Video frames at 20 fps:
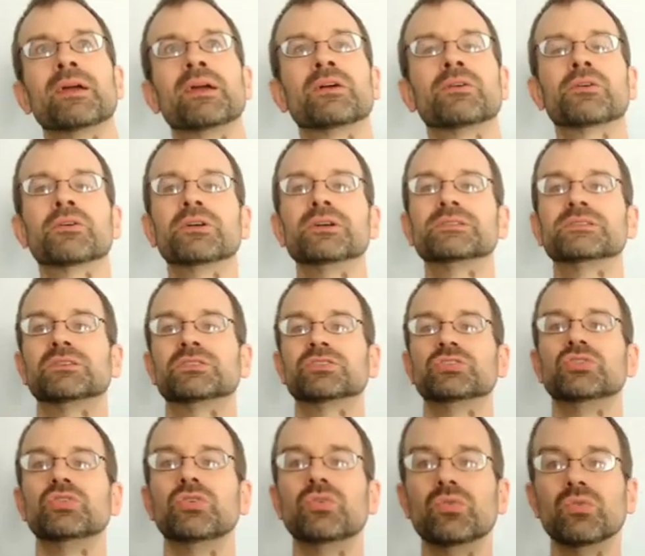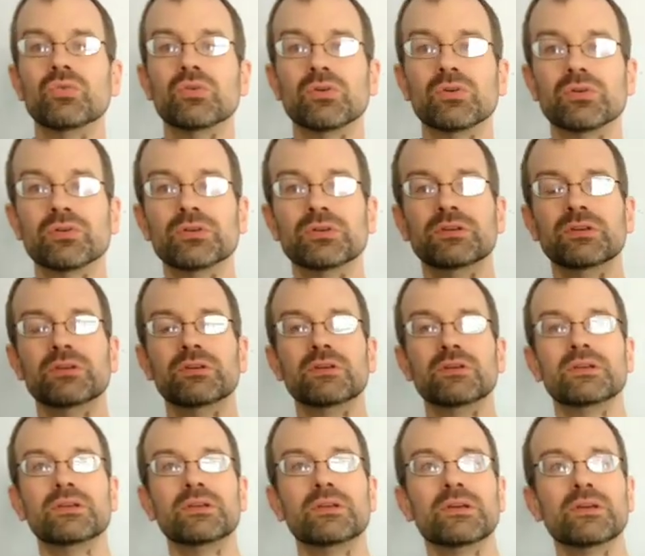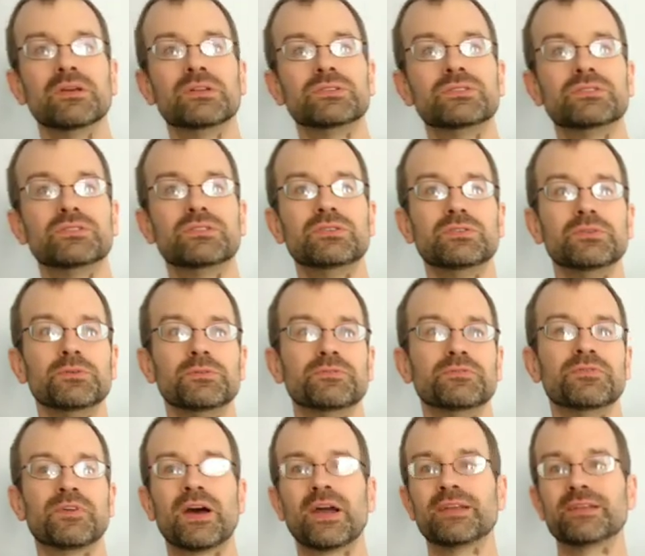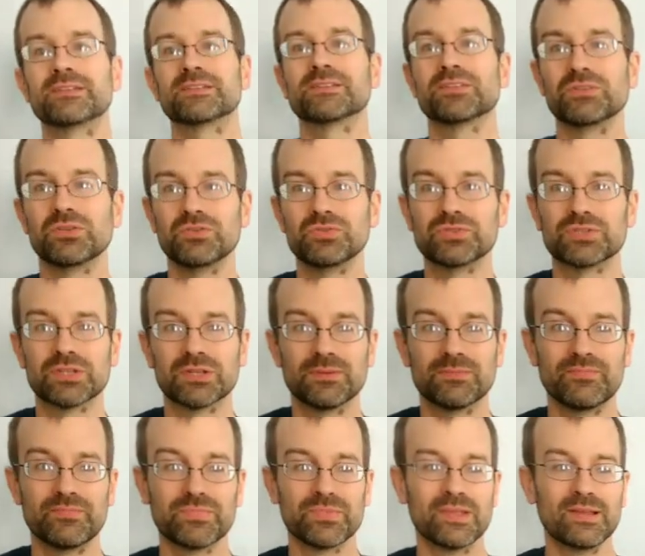error is a tool to find a solution.